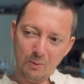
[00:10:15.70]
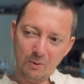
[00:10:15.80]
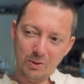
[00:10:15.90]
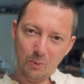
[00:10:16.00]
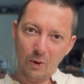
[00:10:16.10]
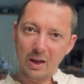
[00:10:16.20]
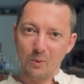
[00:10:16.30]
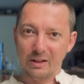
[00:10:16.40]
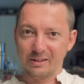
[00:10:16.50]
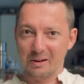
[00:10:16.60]
the way
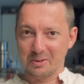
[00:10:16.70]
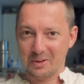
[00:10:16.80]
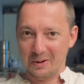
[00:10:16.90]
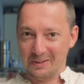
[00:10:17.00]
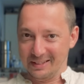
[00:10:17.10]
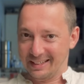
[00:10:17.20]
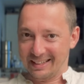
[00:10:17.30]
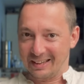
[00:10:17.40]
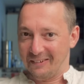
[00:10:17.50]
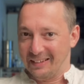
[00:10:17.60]
one
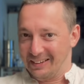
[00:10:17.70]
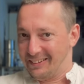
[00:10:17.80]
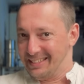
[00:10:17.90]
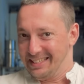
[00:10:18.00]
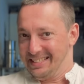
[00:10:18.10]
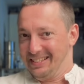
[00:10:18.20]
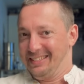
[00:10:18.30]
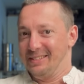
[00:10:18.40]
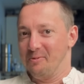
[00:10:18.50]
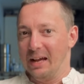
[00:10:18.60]
going on in a
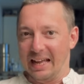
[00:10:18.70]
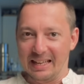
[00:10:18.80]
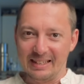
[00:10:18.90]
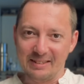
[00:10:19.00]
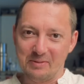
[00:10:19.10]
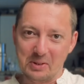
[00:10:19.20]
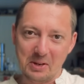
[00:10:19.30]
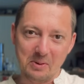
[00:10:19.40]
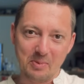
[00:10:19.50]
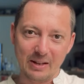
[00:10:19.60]
certain way, if you
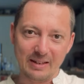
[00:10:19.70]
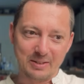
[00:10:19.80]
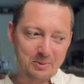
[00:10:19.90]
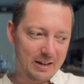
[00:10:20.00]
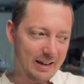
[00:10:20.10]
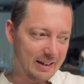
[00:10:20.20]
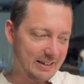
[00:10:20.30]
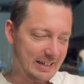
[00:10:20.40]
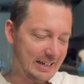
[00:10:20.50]
know Bernard's work,